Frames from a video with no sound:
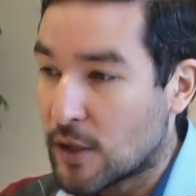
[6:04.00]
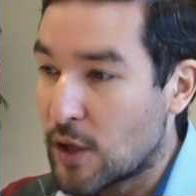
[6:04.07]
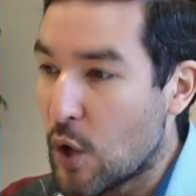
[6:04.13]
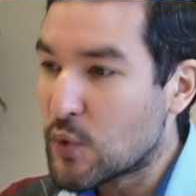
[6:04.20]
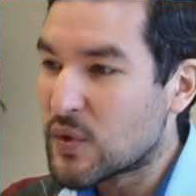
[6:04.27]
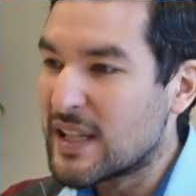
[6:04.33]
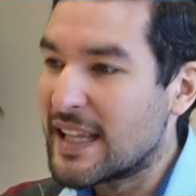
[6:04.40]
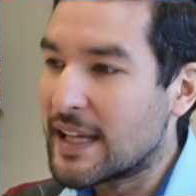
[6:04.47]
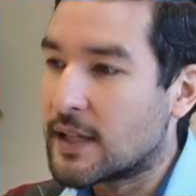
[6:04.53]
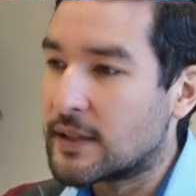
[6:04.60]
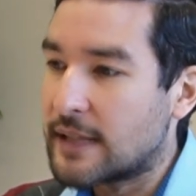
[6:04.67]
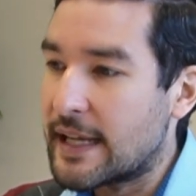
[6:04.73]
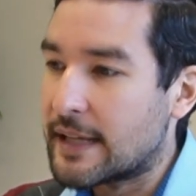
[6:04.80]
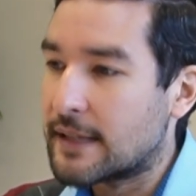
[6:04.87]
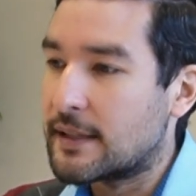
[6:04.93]
closely
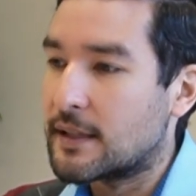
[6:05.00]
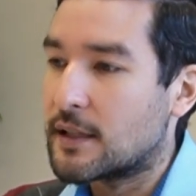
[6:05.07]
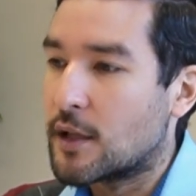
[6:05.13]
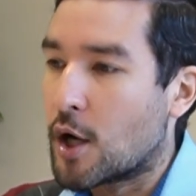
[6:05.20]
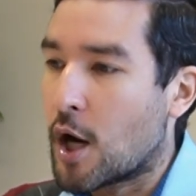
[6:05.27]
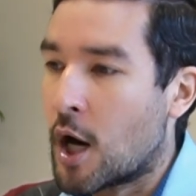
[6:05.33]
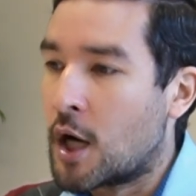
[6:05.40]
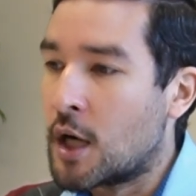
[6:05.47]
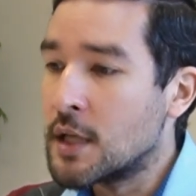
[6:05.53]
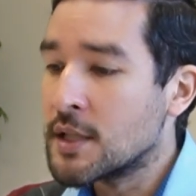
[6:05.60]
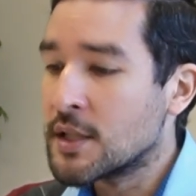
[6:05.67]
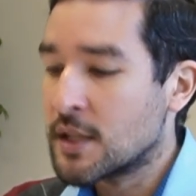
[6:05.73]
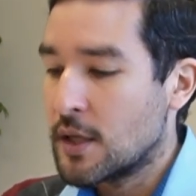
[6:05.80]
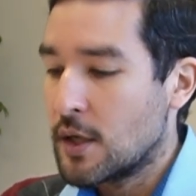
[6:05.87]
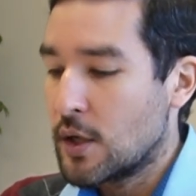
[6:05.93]
connected
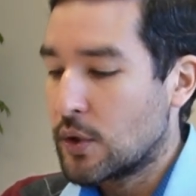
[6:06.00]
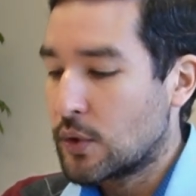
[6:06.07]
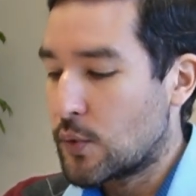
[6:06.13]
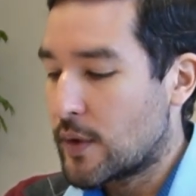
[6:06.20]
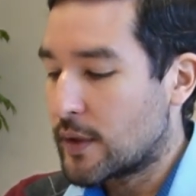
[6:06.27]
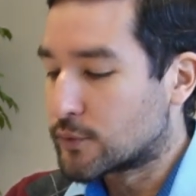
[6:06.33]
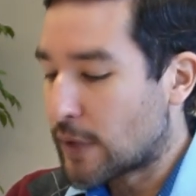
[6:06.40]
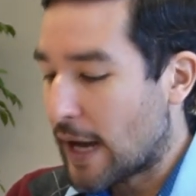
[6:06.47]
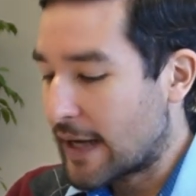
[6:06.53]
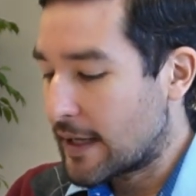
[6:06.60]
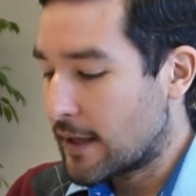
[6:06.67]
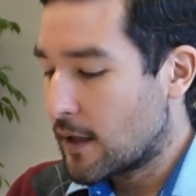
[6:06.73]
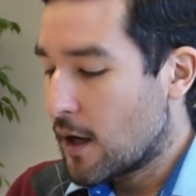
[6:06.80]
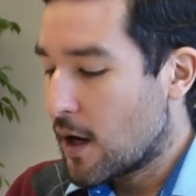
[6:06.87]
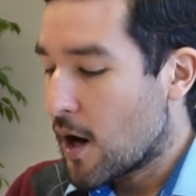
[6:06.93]
cause to the
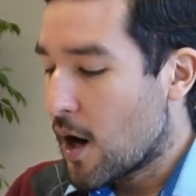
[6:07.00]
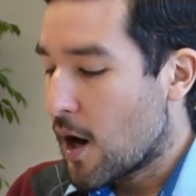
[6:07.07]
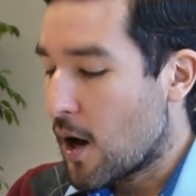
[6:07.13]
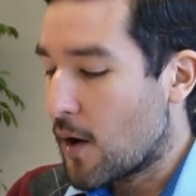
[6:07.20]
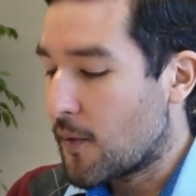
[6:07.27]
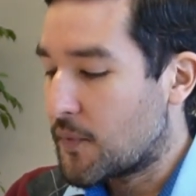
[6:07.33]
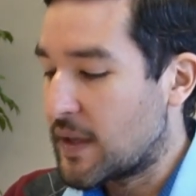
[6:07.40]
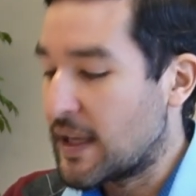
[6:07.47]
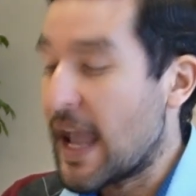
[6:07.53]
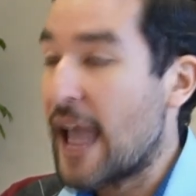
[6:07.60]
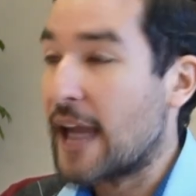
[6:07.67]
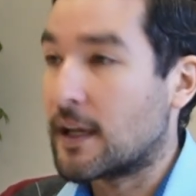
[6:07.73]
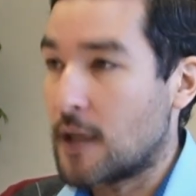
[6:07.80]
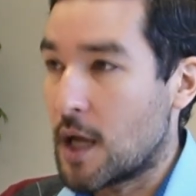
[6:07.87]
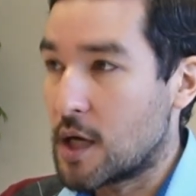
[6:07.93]
writing of the
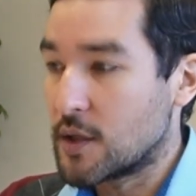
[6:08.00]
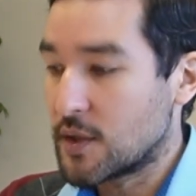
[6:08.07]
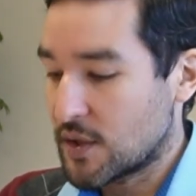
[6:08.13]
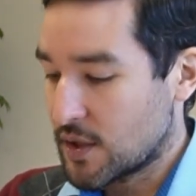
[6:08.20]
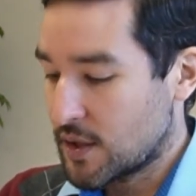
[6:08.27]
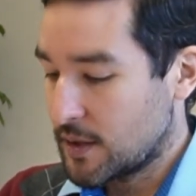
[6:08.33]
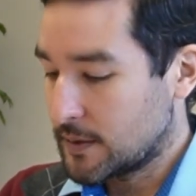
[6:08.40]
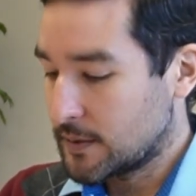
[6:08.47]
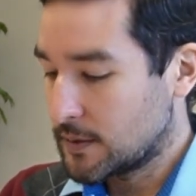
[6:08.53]
Eglogs.